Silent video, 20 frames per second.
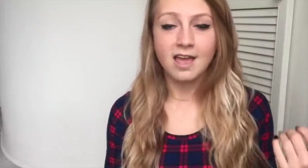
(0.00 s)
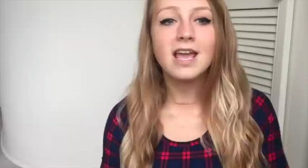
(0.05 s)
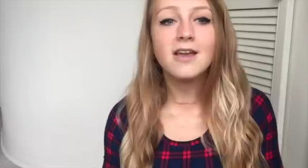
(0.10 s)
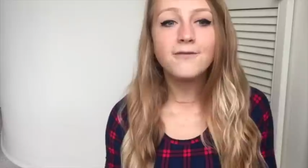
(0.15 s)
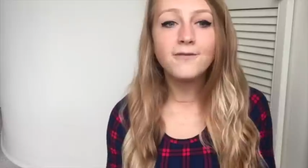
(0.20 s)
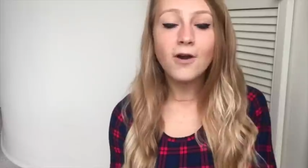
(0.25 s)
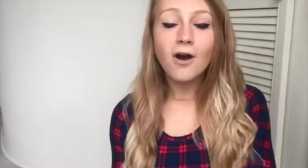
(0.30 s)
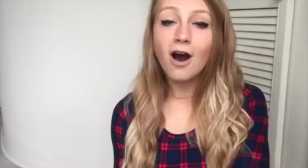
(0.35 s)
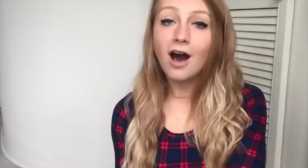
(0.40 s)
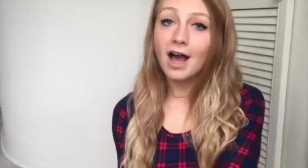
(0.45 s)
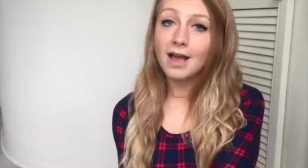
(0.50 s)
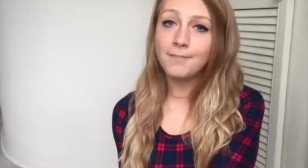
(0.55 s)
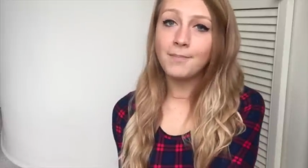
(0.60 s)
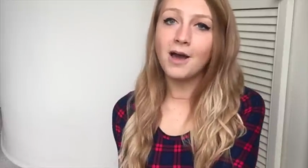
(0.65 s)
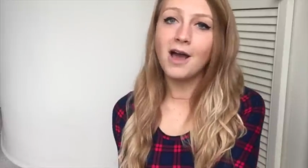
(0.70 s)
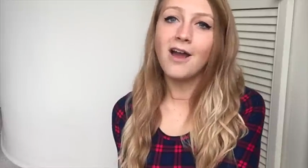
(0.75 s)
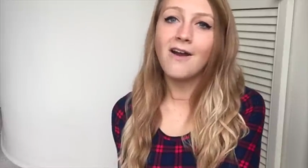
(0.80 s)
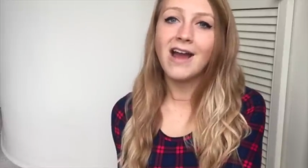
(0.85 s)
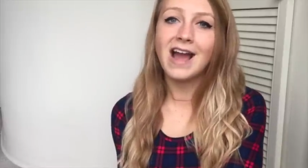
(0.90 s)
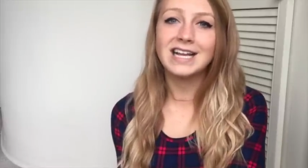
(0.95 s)
If you're
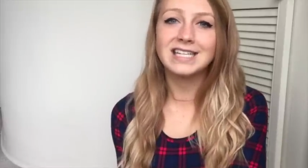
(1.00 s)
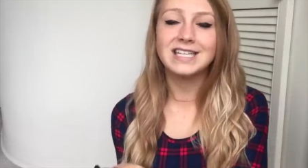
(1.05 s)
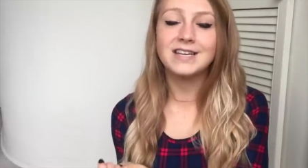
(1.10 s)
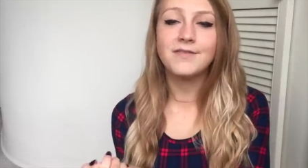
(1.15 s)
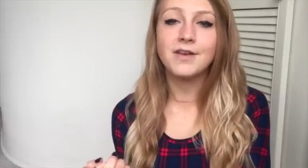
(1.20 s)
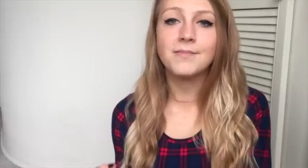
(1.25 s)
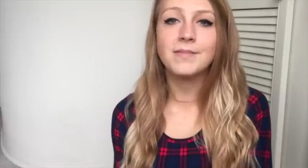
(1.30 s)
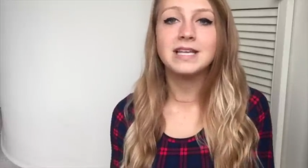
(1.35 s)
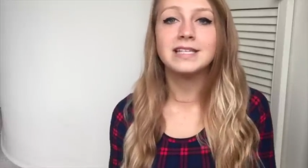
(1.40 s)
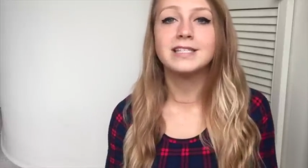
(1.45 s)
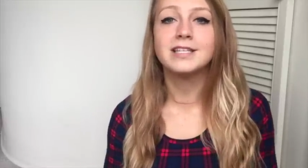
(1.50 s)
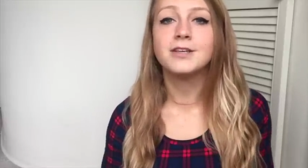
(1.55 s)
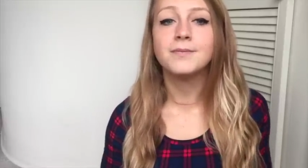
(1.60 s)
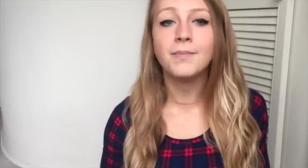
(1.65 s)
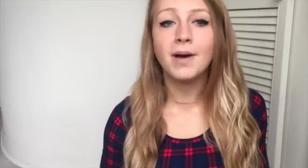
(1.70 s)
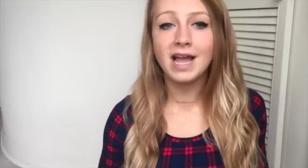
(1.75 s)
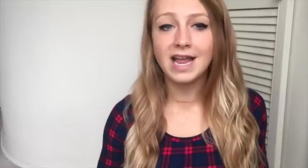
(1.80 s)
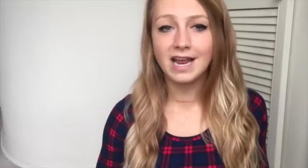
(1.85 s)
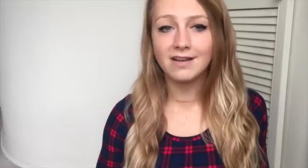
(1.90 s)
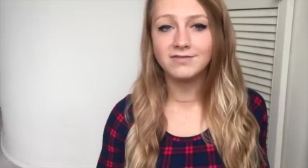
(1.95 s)
hyperactive, it means that you
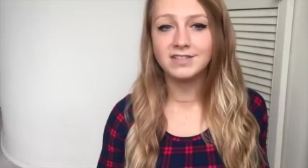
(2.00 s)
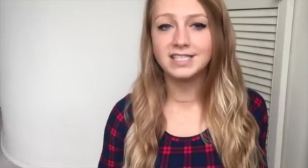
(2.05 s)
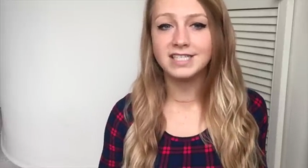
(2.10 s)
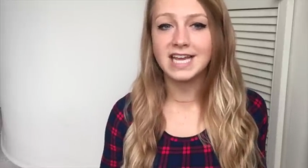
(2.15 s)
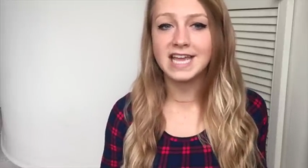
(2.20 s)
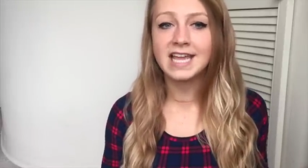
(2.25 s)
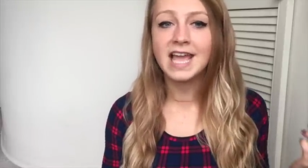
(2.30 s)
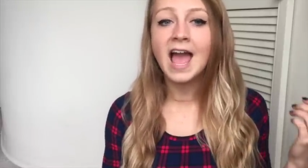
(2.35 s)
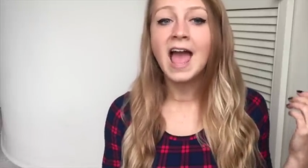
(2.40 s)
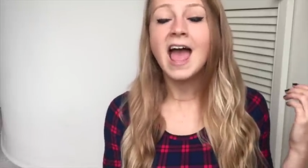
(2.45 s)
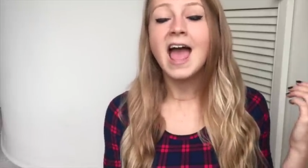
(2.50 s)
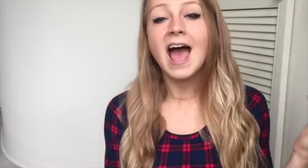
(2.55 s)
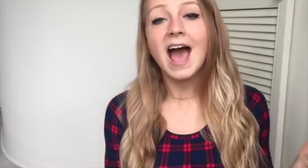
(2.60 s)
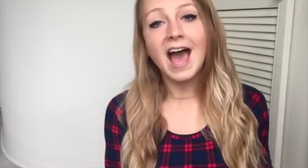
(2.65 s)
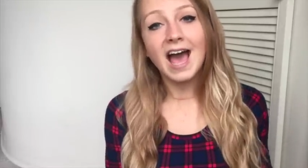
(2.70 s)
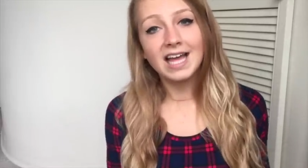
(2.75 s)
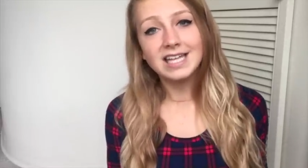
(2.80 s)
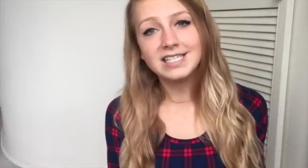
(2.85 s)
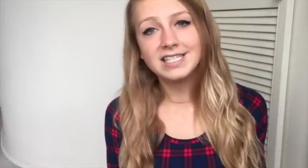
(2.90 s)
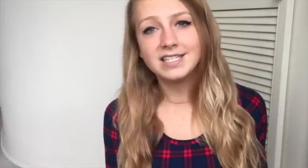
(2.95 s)
might have to take
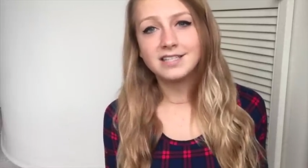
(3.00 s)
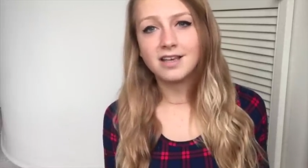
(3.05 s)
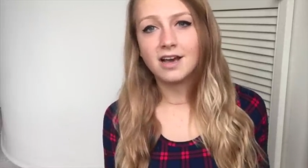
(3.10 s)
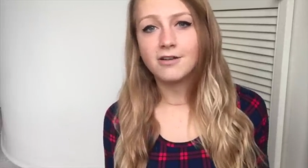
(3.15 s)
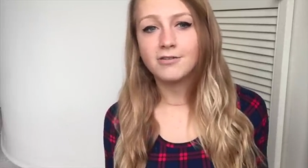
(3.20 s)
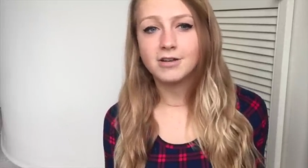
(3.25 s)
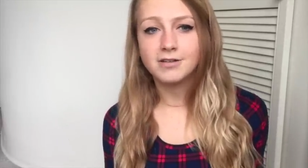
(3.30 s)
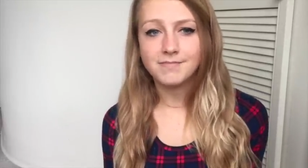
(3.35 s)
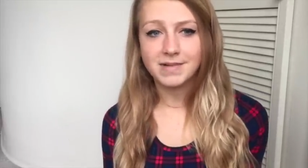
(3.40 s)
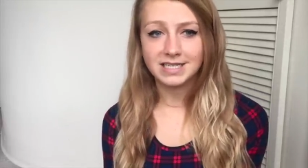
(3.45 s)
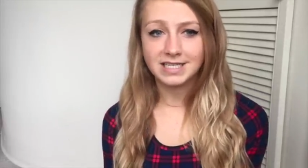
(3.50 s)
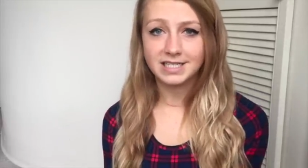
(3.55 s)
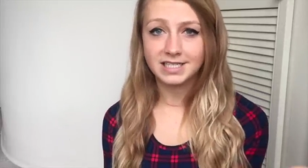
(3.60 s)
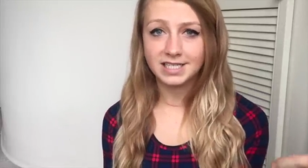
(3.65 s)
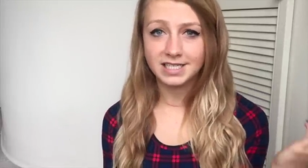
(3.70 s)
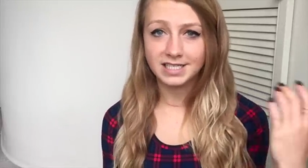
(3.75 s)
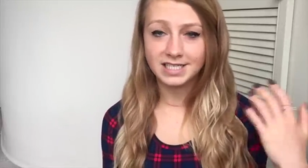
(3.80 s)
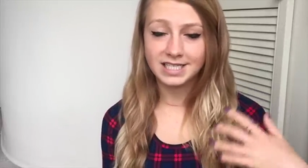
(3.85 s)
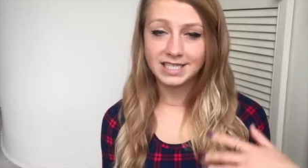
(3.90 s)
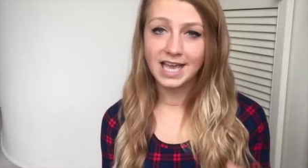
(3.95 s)
antithyroid
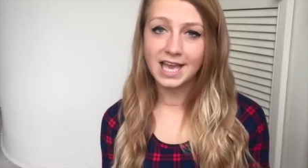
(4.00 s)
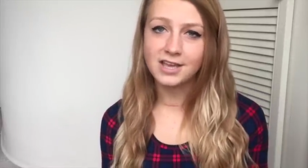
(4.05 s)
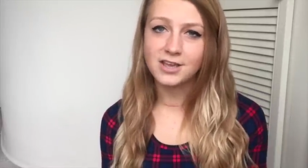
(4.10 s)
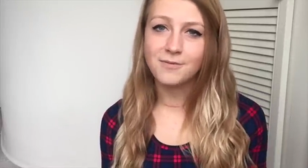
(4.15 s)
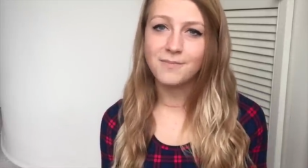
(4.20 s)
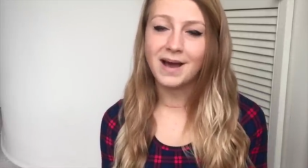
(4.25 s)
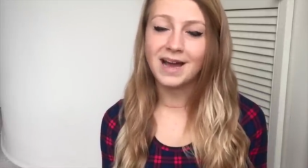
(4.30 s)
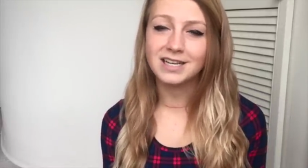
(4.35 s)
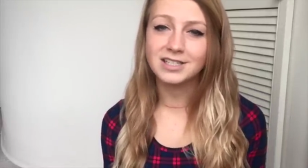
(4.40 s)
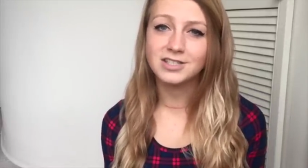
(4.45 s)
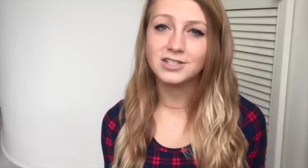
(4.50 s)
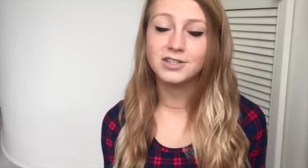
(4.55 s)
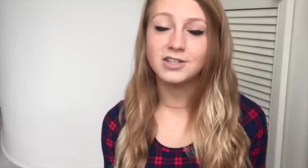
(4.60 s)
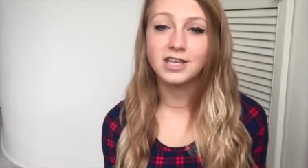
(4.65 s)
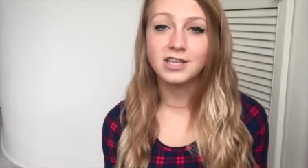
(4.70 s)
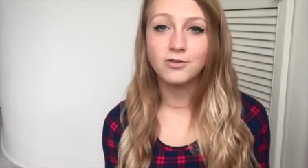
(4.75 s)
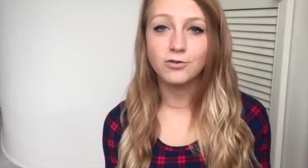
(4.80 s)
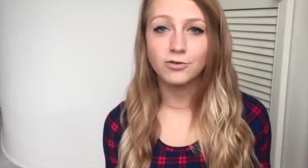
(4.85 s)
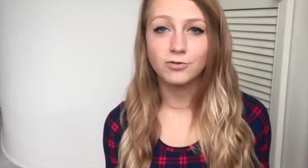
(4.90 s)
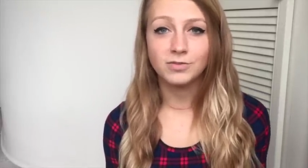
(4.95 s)
medicine to get you back to
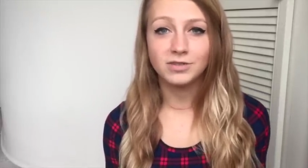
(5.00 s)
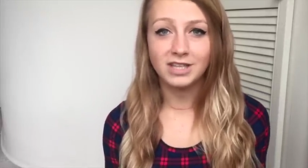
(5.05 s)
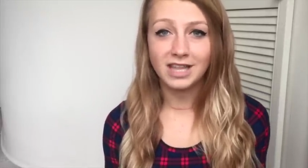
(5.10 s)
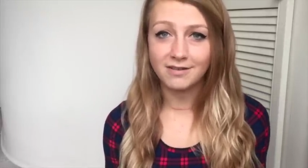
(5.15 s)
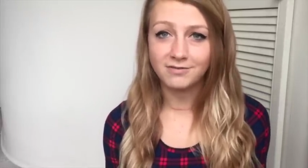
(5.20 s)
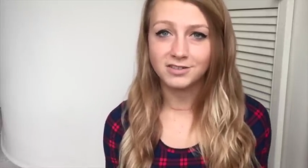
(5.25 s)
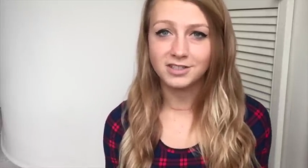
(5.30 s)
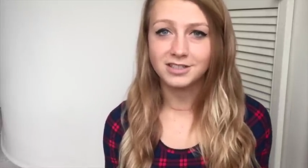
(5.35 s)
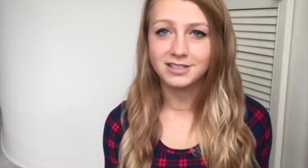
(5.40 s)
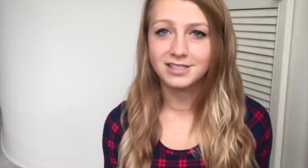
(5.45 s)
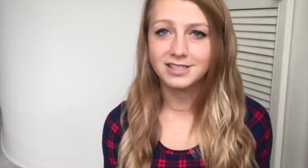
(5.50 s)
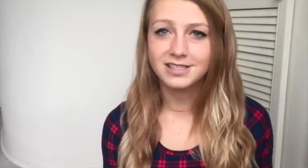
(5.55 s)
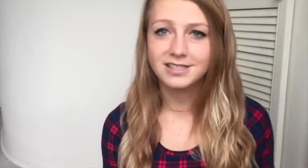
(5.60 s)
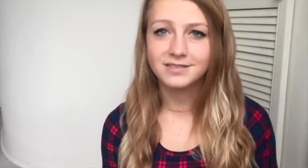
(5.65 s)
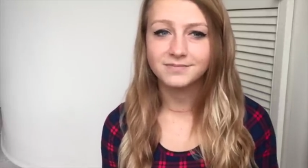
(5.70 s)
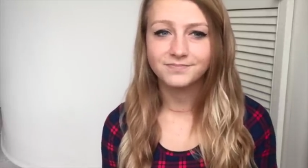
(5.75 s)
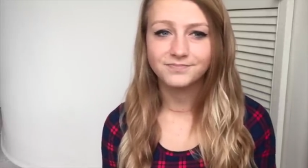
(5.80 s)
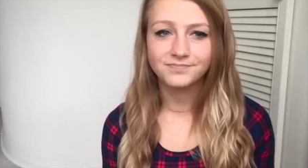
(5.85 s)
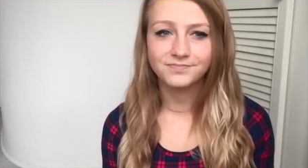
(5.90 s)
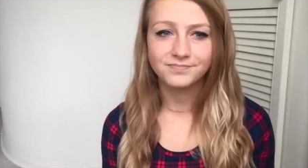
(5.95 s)
the normal
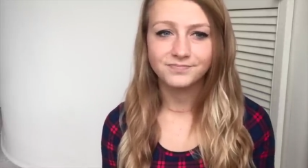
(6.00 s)
levels.